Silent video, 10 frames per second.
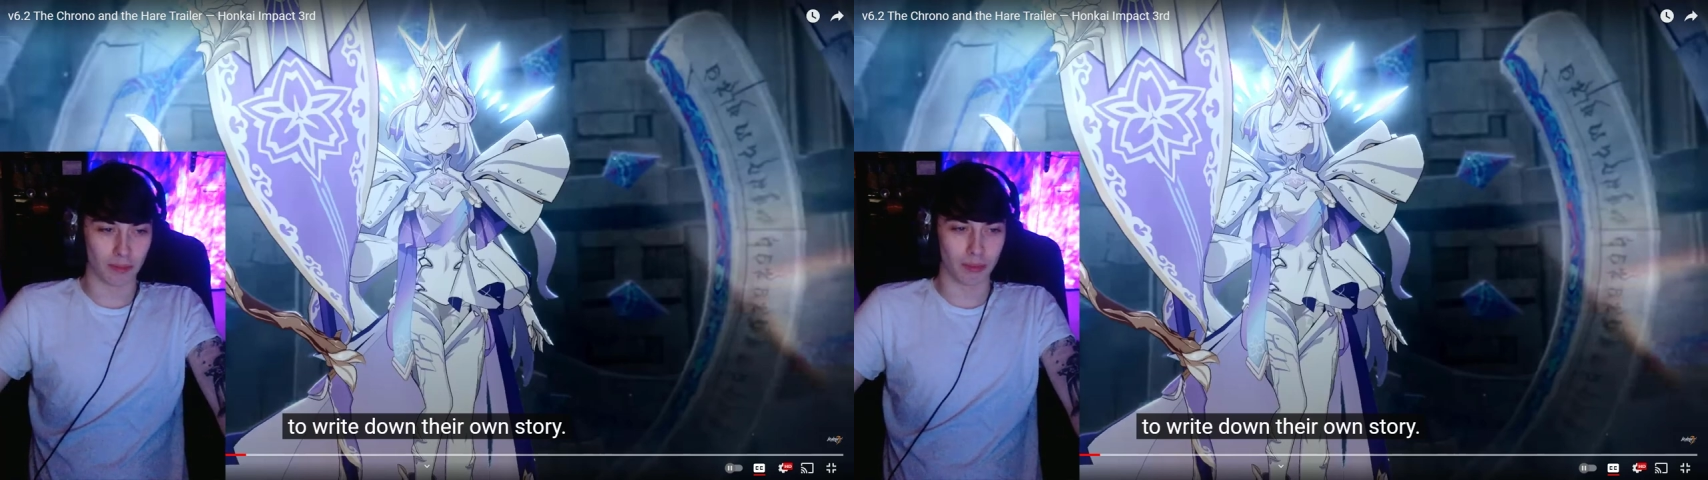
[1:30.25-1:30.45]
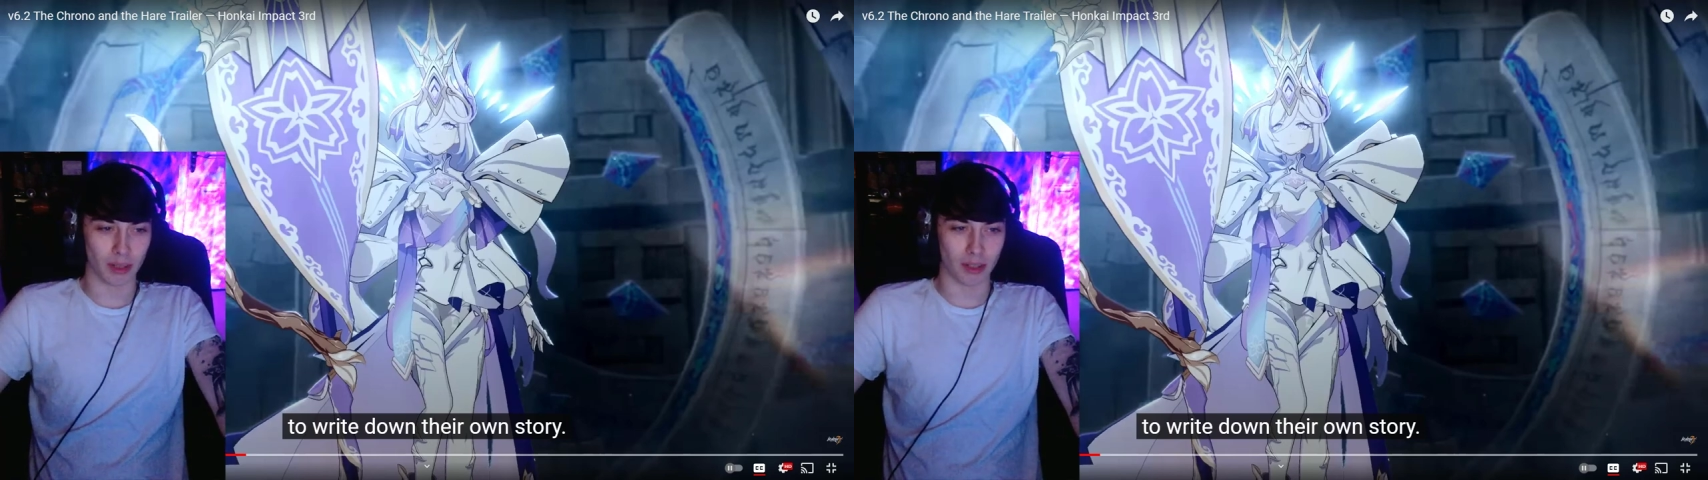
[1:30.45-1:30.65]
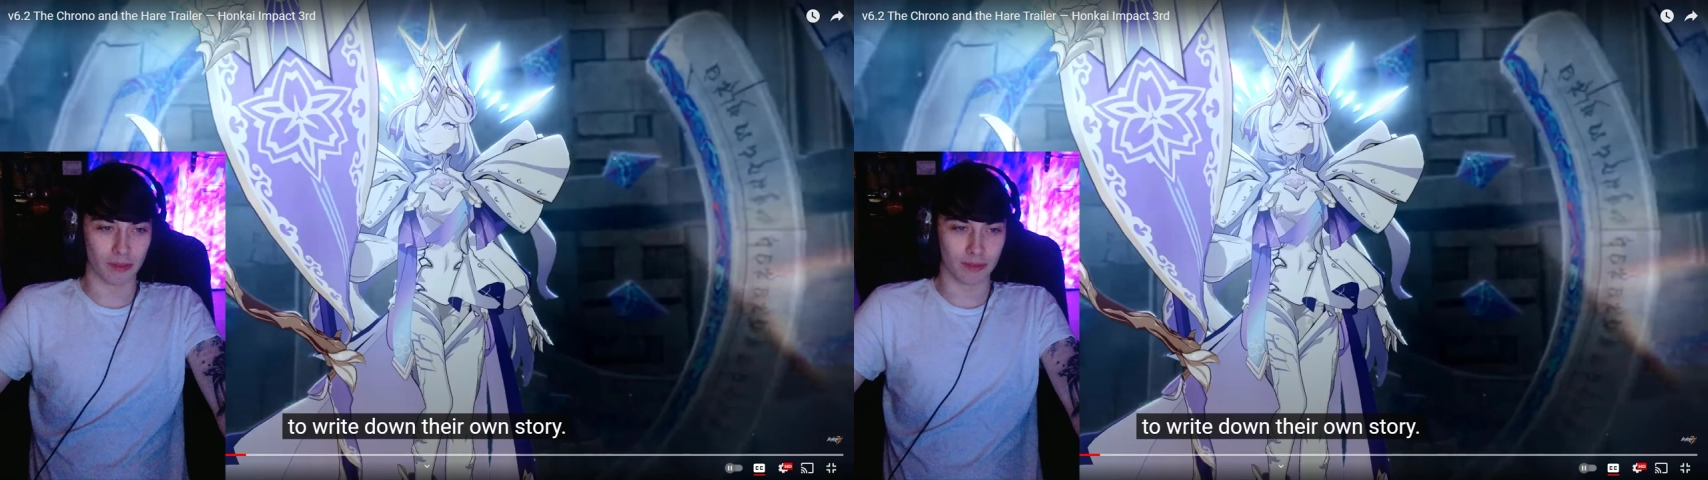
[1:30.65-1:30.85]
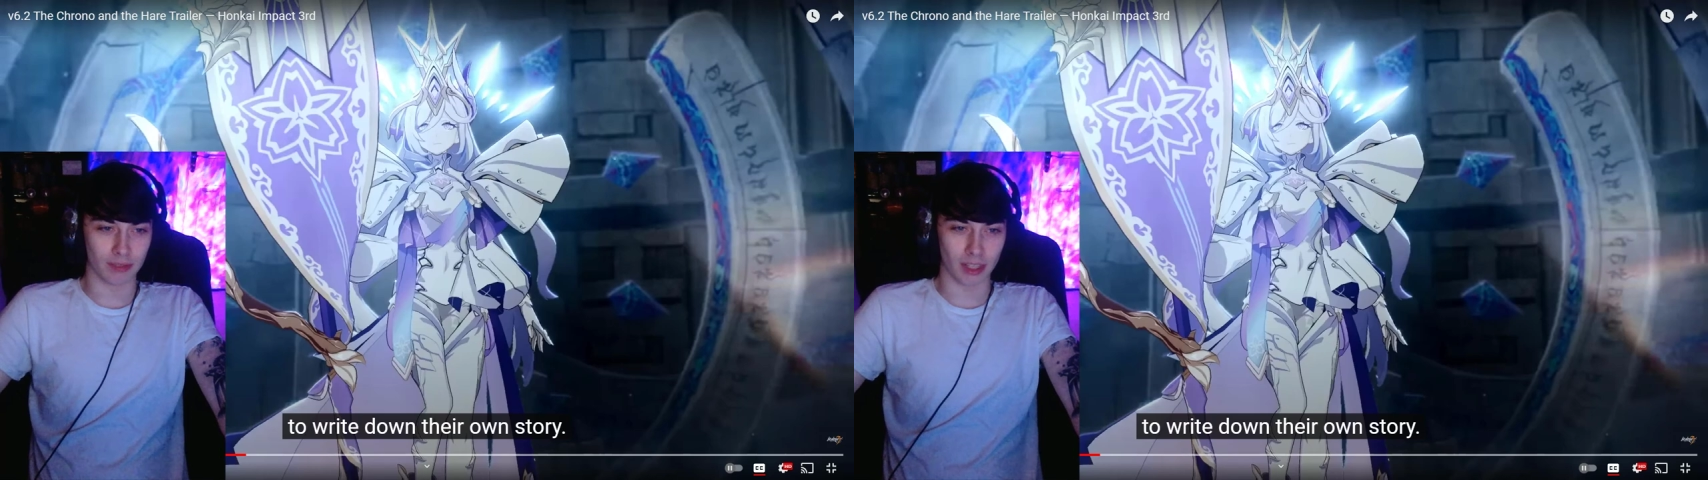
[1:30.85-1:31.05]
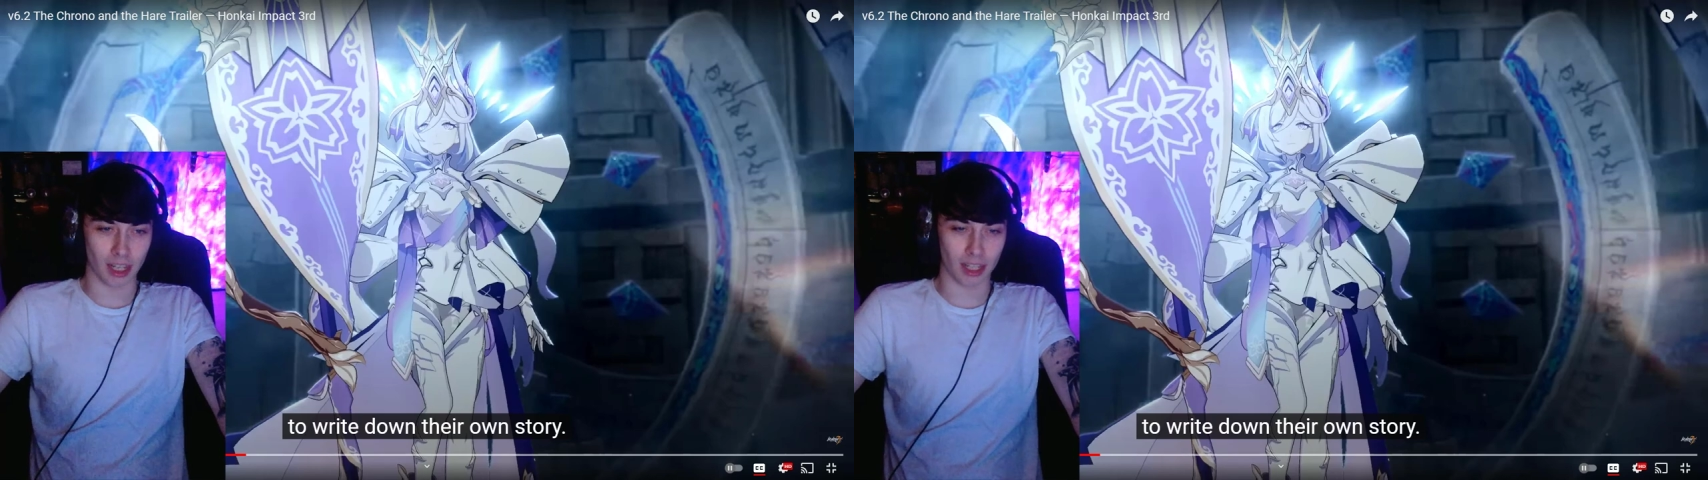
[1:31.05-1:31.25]
but
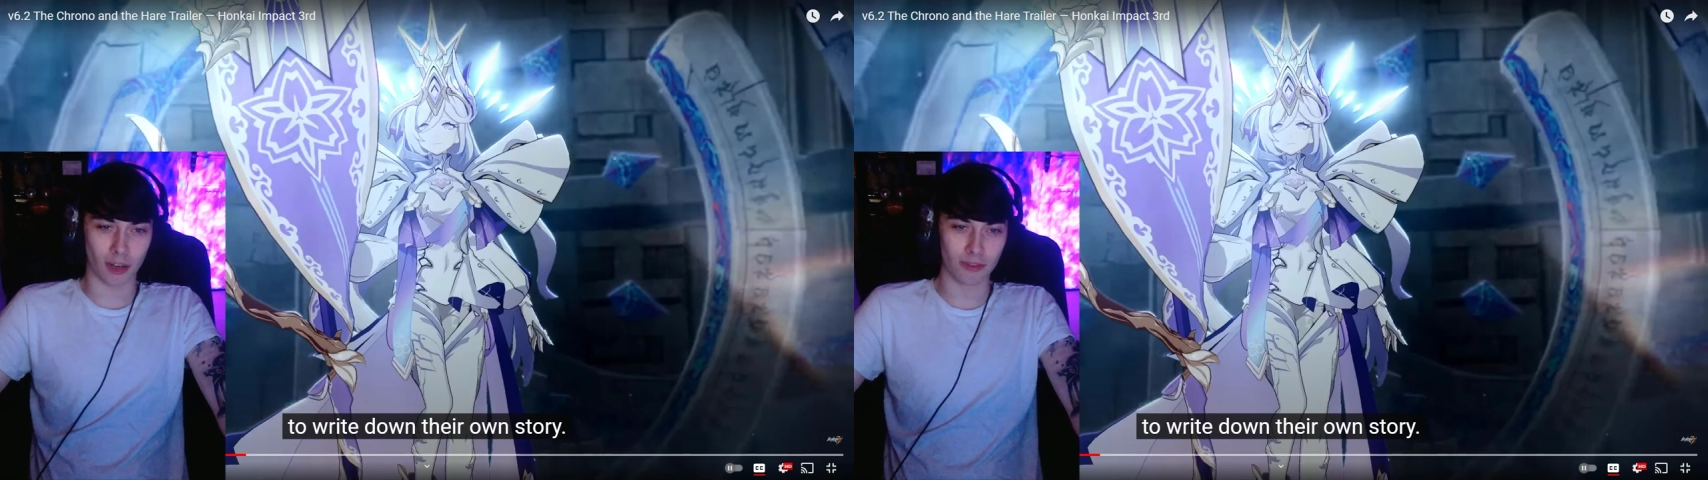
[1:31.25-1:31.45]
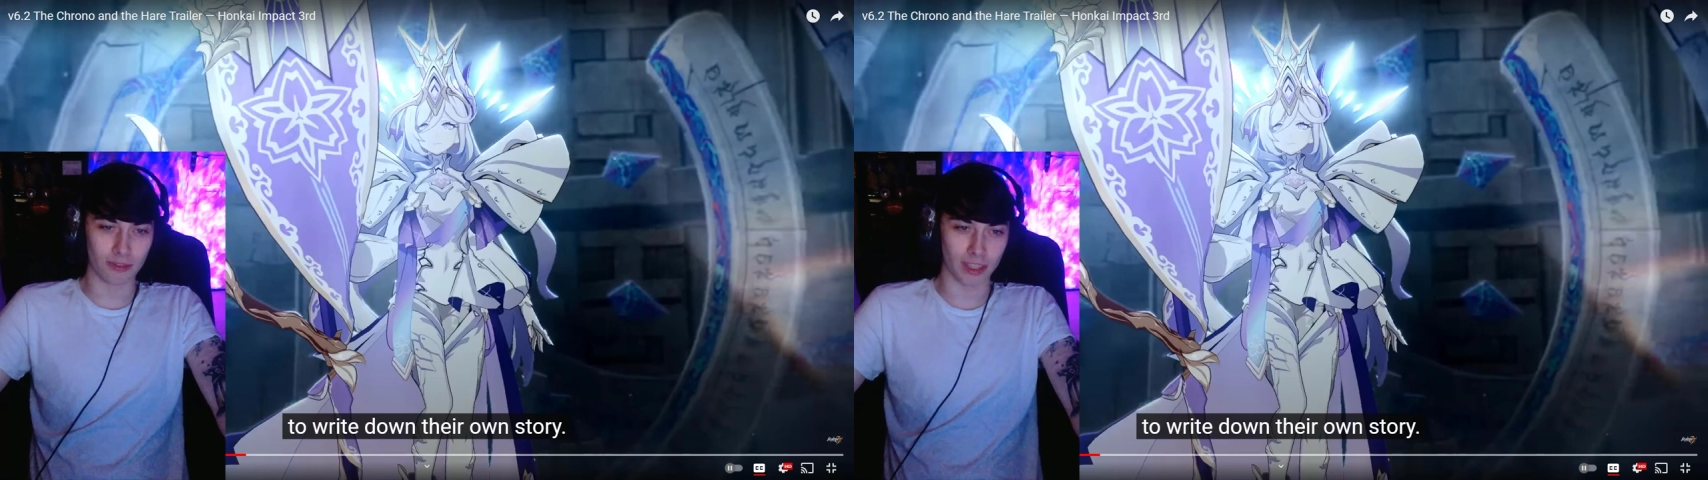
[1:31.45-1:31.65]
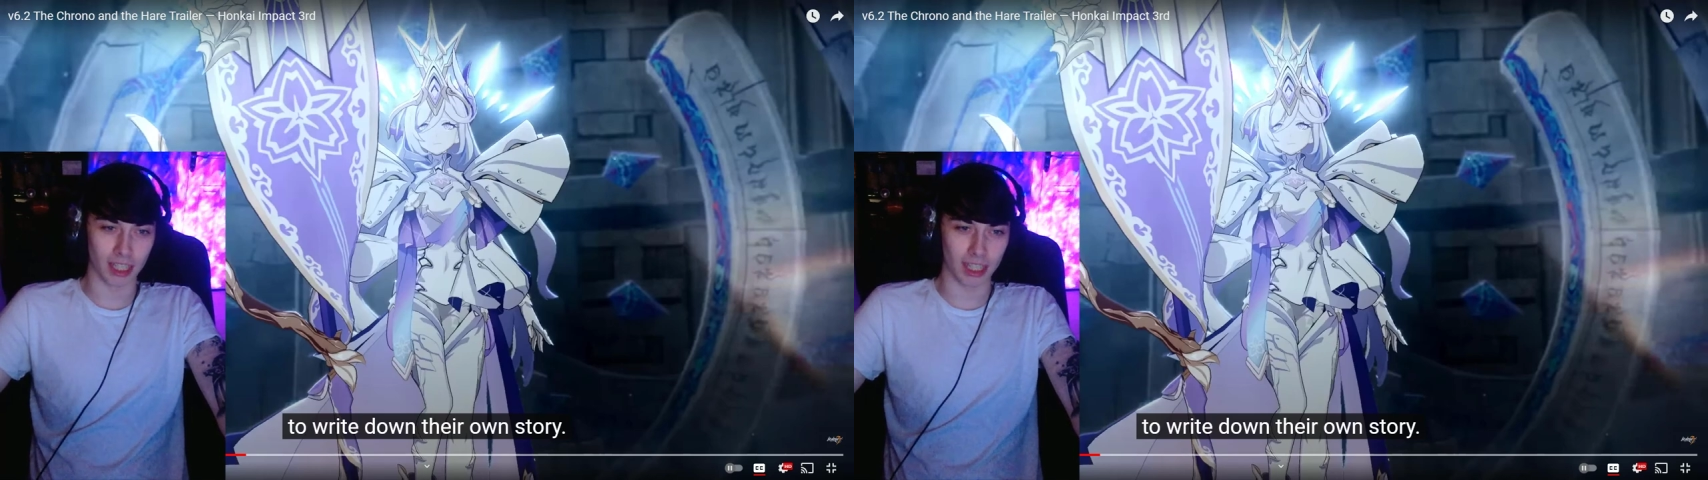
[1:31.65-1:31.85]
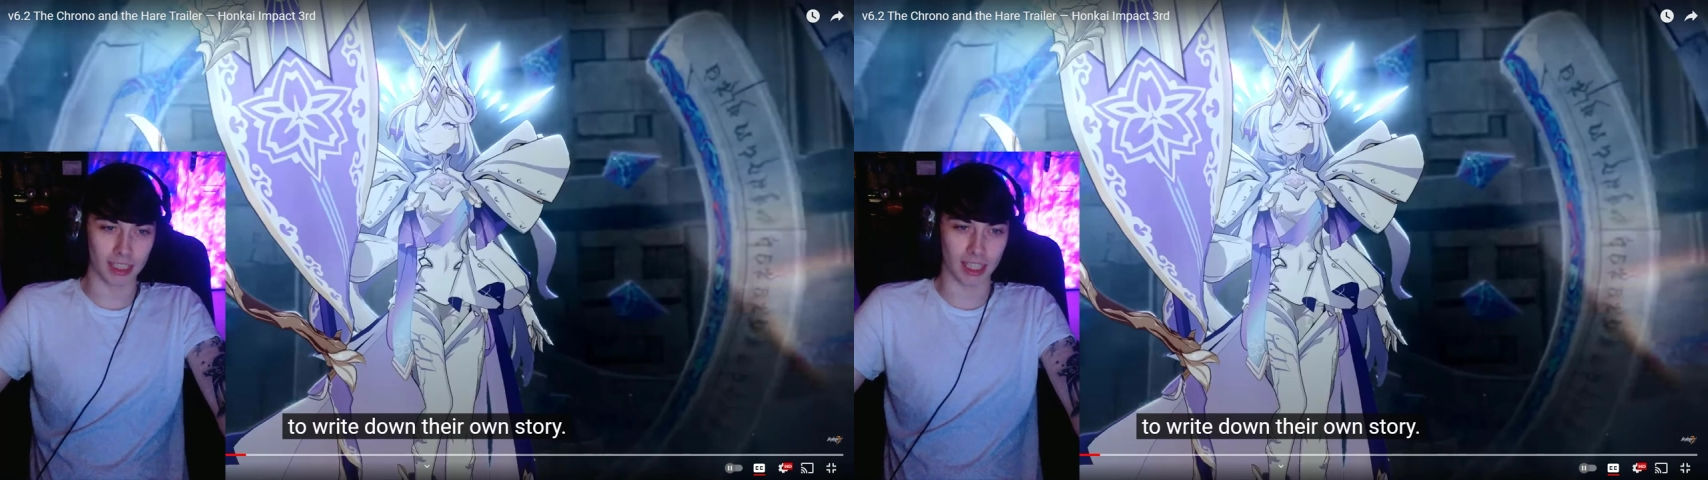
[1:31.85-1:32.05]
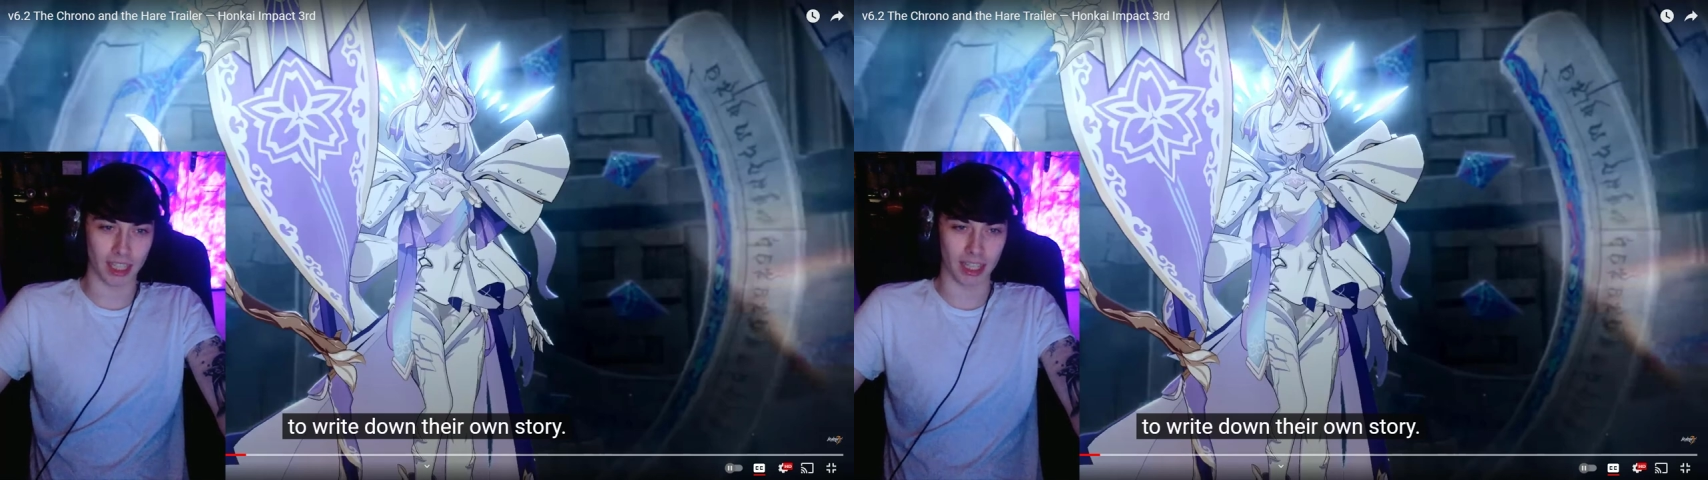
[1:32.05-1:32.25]
I don't think that
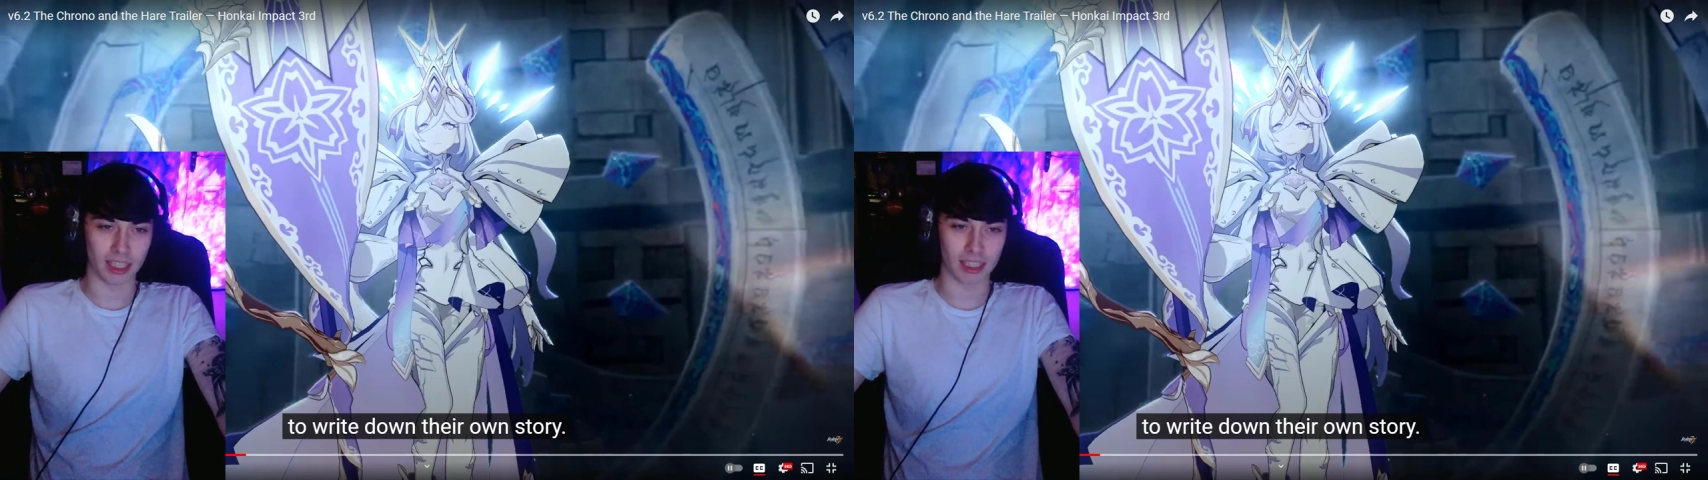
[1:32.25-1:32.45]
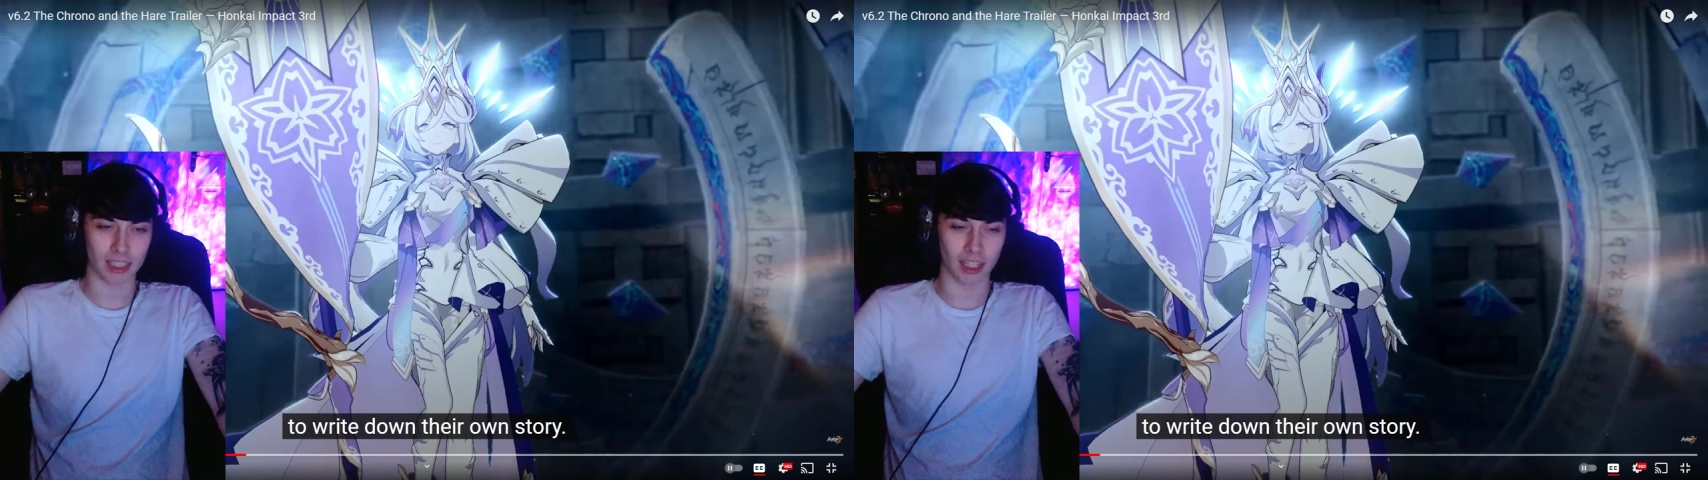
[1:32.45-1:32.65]
is the case.